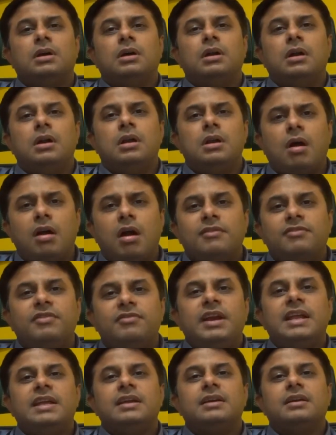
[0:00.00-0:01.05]
not
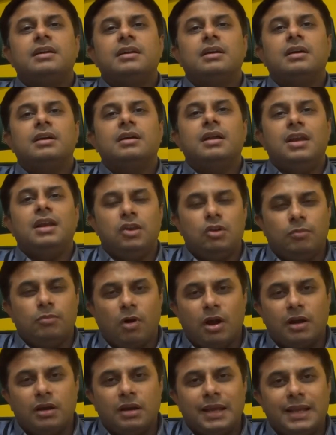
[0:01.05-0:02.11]
feeding newborn